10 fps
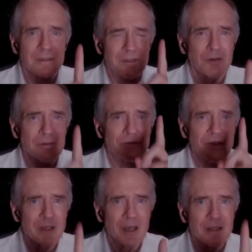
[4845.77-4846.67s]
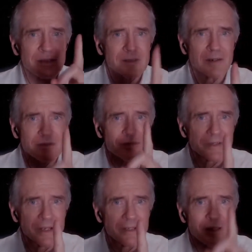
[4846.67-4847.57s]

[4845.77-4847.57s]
don't forget,